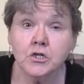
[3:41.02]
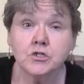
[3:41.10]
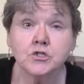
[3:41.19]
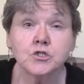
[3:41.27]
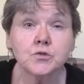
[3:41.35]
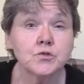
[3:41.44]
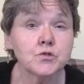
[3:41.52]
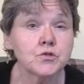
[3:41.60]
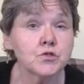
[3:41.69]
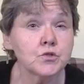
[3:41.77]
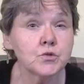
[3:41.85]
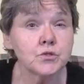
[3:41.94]
So you
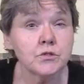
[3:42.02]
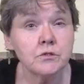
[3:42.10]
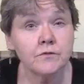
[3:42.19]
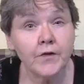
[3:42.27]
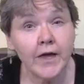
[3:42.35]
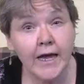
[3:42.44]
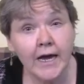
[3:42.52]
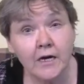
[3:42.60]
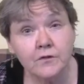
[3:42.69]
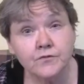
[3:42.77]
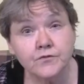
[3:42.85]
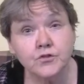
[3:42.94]
sort of
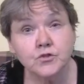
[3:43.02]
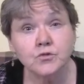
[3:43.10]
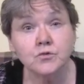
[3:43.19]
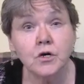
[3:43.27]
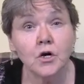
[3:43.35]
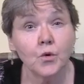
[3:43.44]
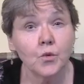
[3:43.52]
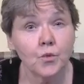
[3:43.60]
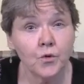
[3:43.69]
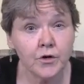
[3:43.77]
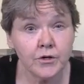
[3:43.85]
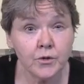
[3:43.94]
have to
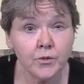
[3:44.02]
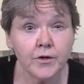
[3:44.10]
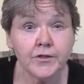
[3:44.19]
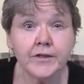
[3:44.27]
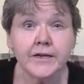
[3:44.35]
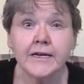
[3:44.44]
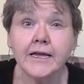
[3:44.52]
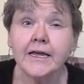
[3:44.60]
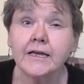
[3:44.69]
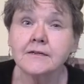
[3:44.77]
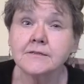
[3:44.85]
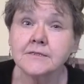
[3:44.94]
work with it
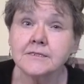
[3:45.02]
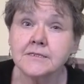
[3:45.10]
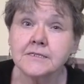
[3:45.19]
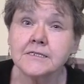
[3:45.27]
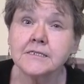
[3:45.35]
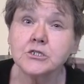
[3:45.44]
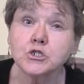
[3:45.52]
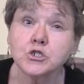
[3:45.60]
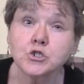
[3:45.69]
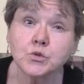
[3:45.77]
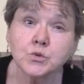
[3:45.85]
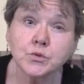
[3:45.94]
and see and
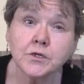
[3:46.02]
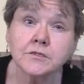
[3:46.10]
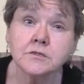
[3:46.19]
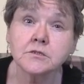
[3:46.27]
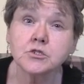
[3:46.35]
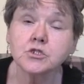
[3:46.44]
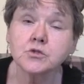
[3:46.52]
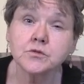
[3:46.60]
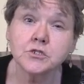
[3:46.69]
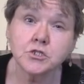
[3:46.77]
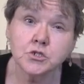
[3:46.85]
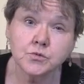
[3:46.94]
trust your
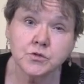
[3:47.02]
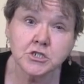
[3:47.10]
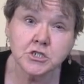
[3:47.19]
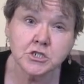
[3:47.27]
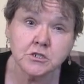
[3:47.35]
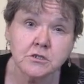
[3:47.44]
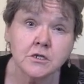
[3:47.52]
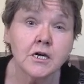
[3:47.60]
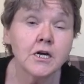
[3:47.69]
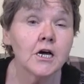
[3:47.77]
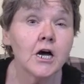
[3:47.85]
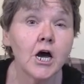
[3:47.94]
intuition
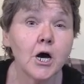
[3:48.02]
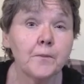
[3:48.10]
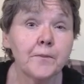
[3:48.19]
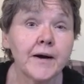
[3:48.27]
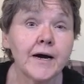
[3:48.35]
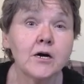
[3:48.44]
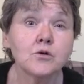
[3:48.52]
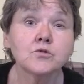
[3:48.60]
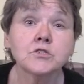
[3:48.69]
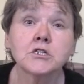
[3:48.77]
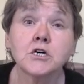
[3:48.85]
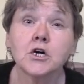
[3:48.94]

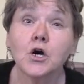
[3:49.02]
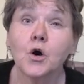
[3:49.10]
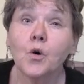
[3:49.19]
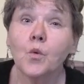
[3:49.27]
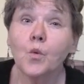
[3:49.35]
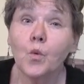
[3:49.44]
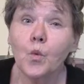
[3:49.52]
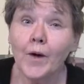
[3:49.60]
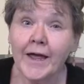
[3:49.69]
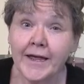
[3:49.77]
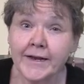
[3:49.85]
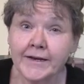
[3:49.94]
about
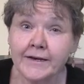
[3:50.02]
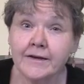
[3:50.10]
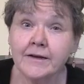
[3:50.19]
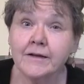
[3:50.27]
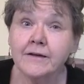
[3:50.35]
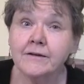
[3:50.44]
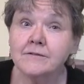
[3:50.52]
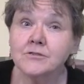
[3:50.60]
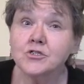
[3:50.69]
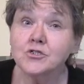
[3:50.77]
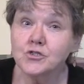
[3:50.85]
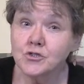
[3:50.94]
when
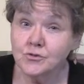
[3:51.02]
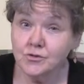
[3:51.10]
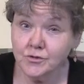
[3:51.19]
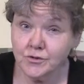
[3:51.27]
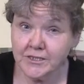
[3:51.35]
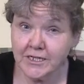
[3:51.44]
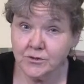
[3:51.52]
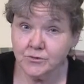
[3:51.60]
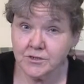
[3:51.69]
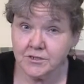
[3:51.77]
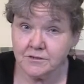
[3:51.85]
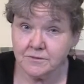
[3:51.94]
to do your
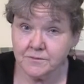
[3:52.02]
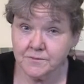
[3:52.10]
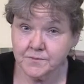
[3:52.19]
dowsing.